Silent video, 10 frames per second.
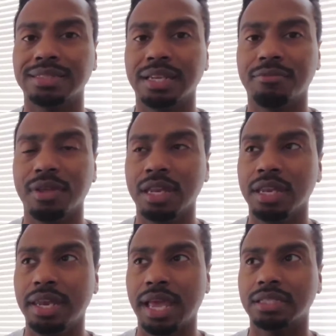that if in the
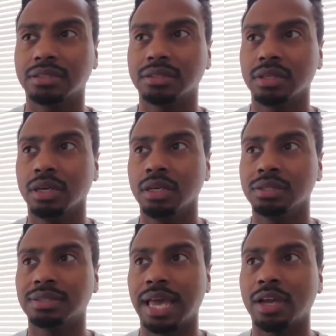next
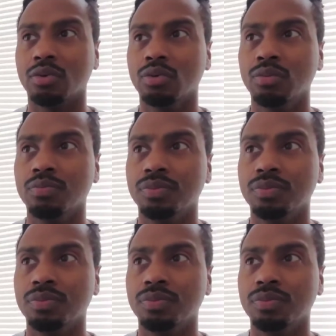cycle